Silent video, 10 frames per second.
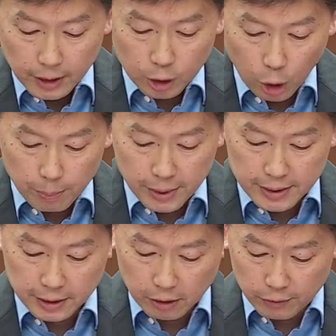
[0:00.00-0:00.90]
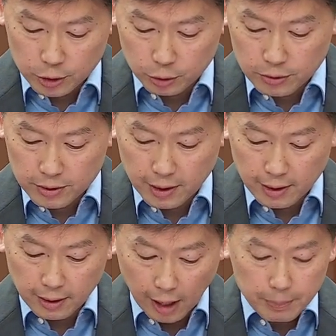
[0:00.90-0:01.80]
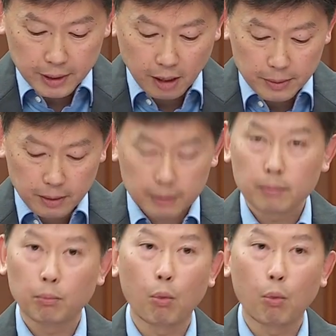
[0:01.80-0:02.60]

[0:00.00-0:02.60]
Corporates and individuals are becoming